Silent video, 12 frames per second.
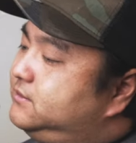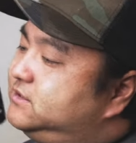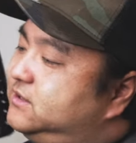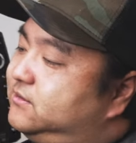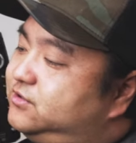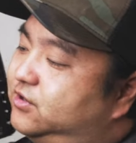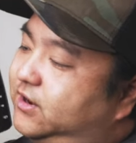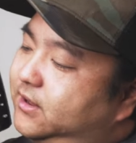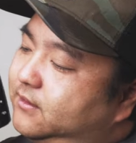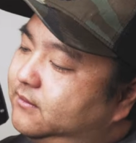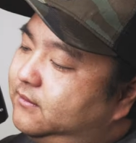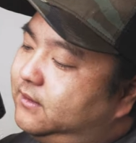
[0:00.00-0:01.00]
It's a little
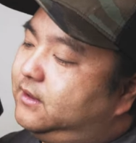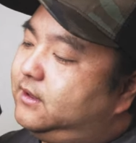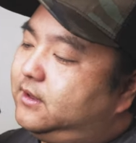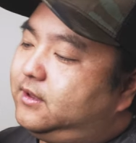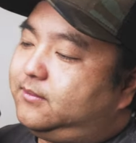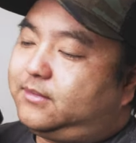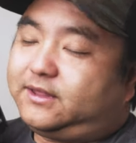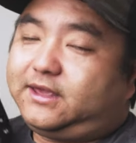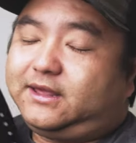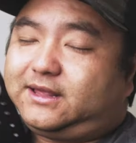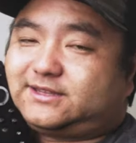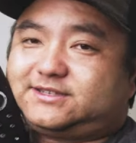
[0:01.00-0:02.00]
dirty. But the
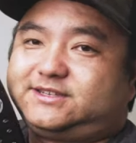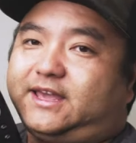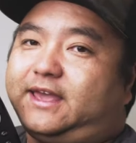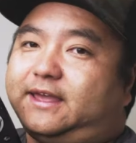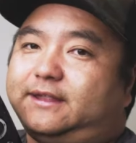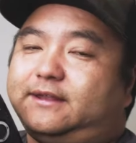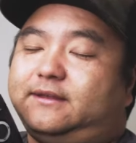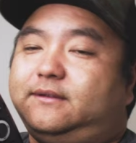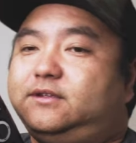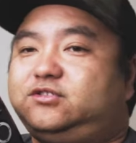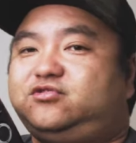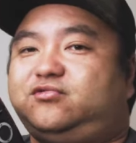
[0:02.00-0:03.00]
Helix
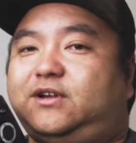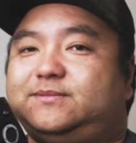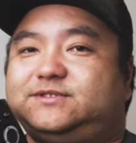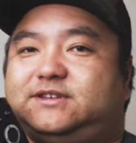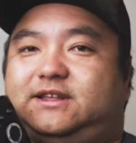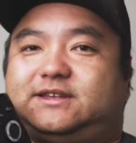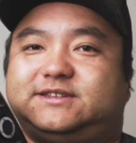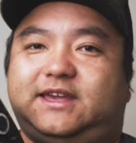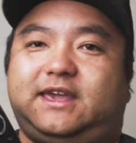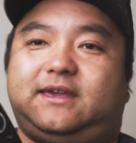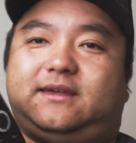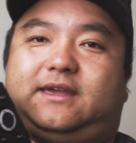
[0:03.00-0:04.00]
10 trumps the Helix
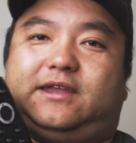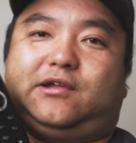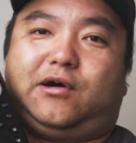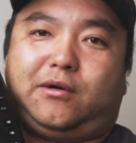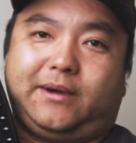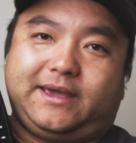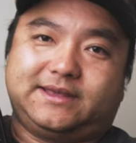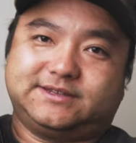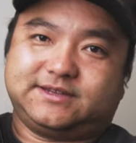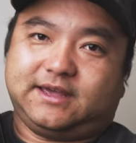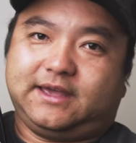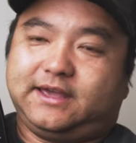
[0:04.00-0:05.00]
8 in all
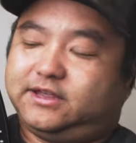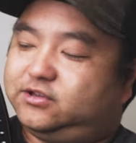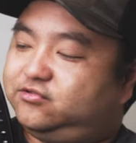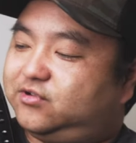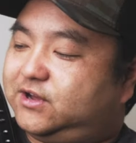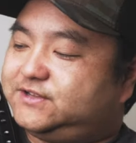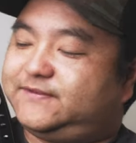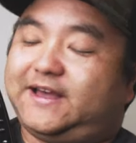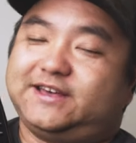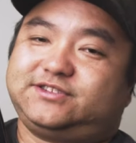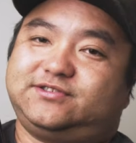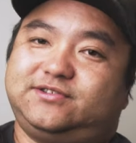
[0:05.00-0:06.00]
ways. Draws
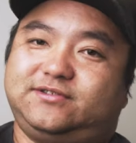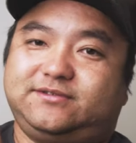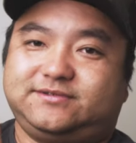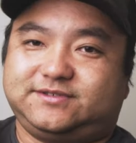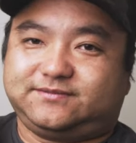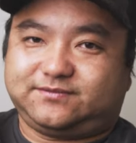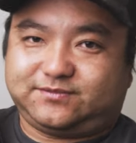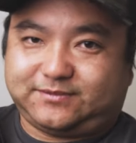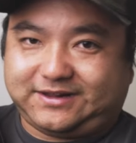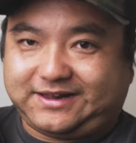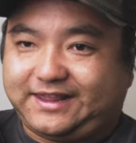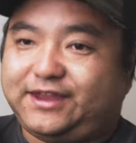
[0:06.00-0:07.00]
faster,
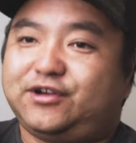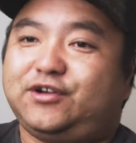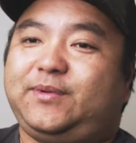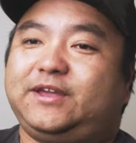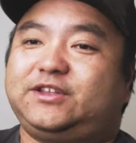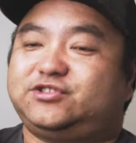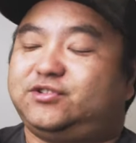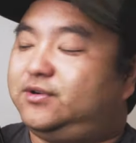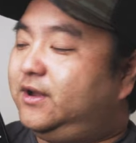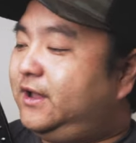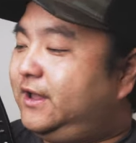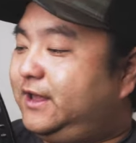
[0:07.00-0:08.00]
cleaner
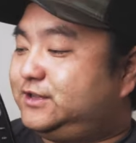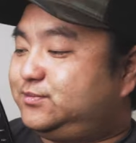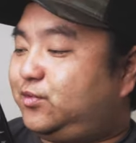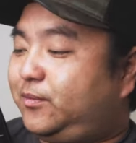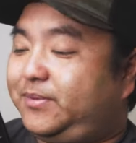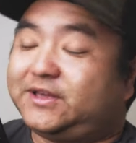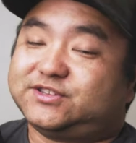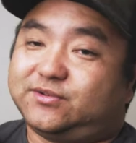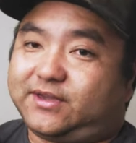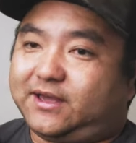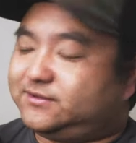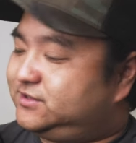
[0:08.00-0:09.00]
picture, it's more
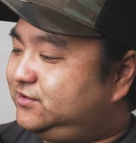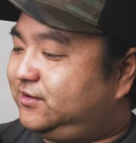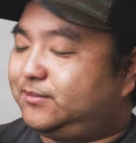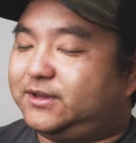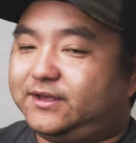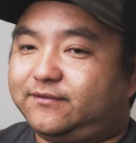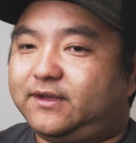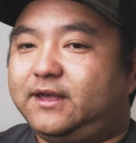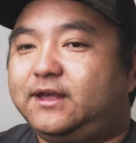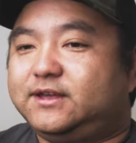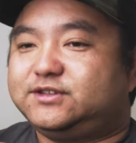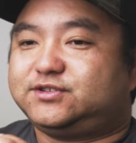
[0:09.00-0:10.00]
pixel counts too, I believe.
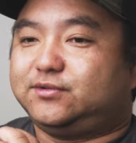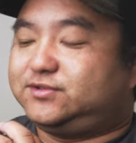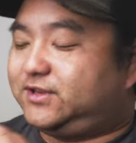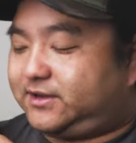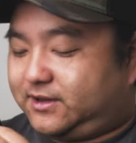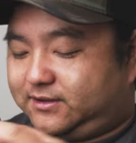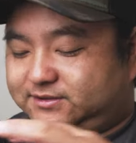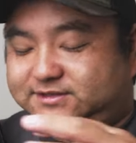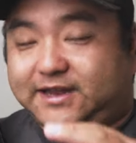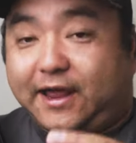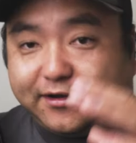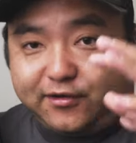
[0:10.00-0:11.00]
So it's like a
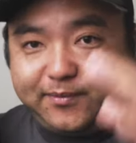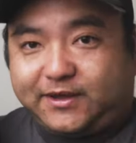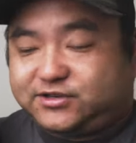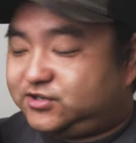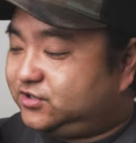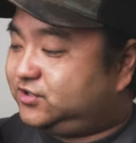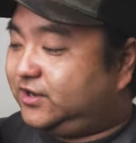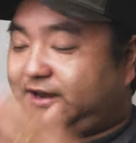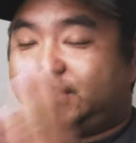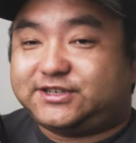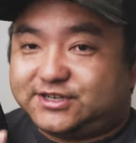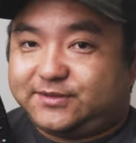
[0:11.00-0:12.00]
standard picture to an
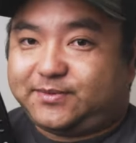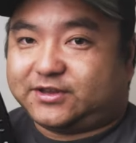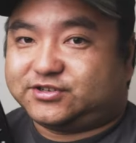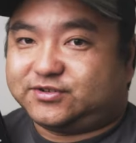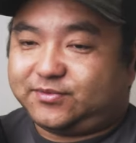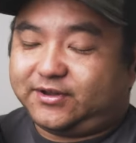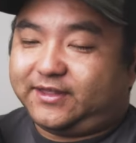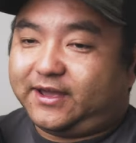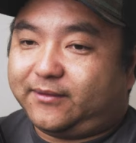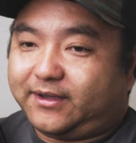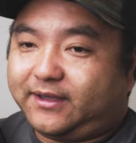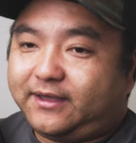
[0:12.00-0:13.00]
HD picture, put it
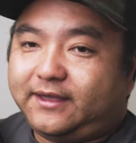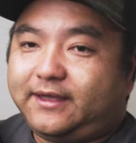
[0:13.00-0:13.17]
that way.